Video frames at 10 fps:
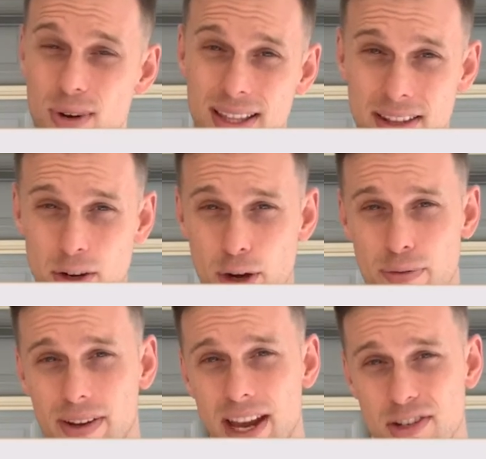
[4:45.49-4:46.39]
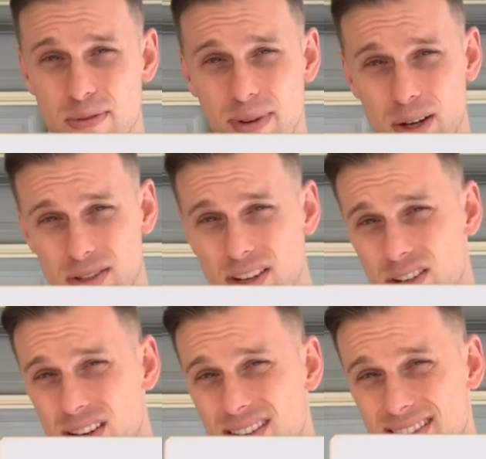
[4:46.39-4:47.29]
ring the notification bell so
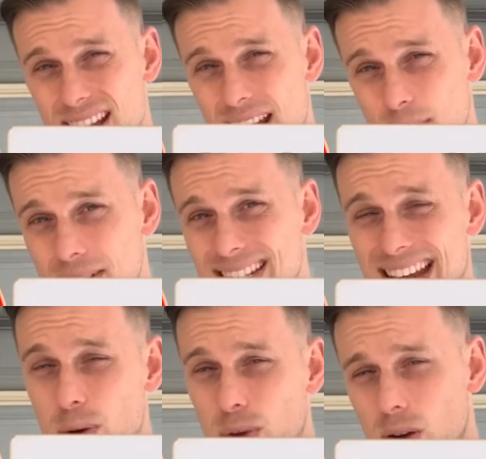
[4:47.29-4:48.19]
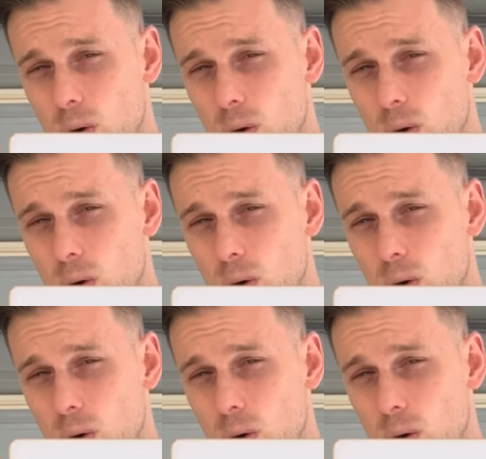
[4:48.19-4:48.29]
you can stay up to date with